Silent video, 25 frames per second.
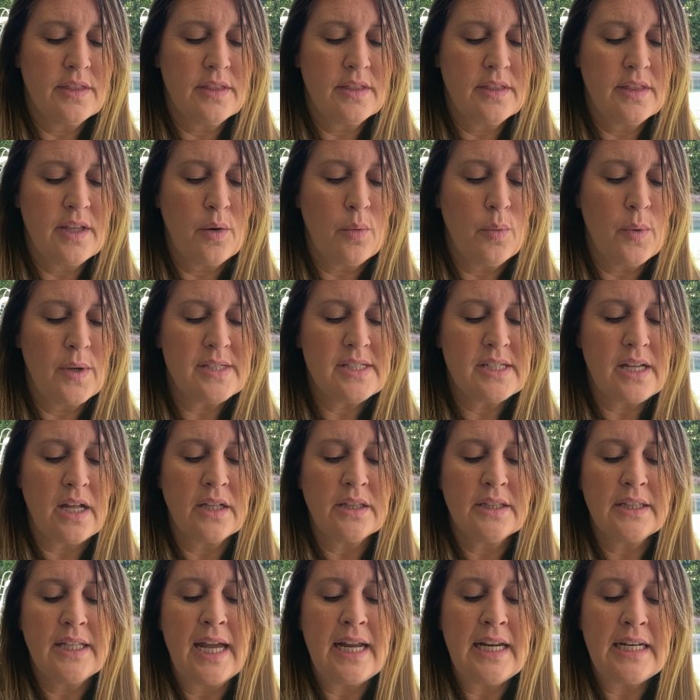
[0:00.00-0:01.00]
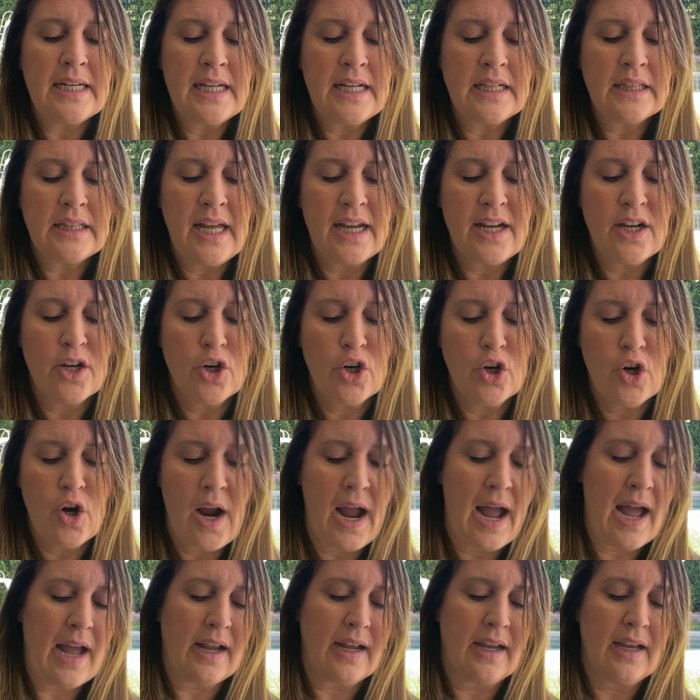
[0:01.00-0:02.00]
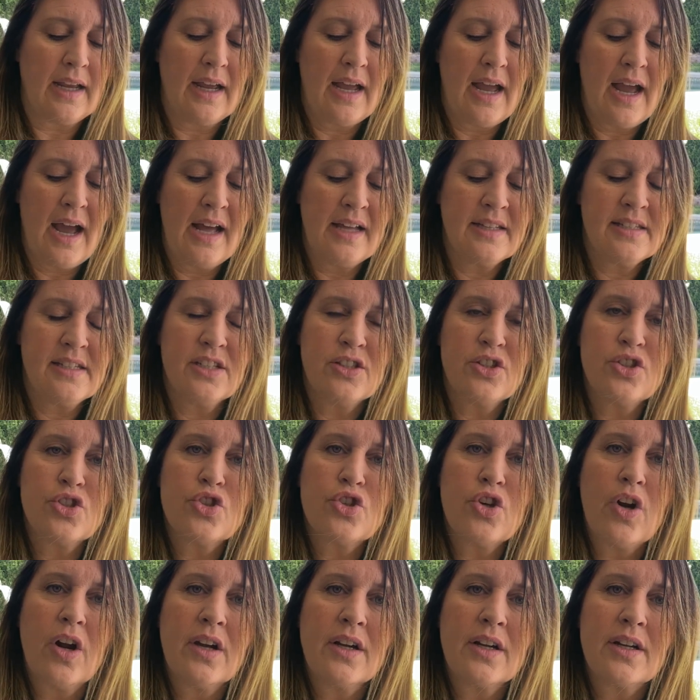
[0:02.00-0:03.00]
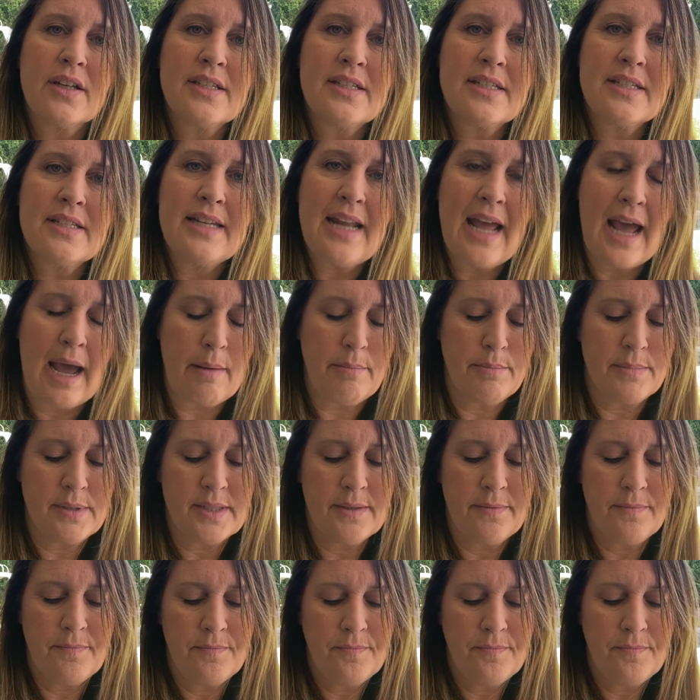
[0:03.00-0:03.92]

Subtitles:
There was a lightning-like crack as its trunk snapped.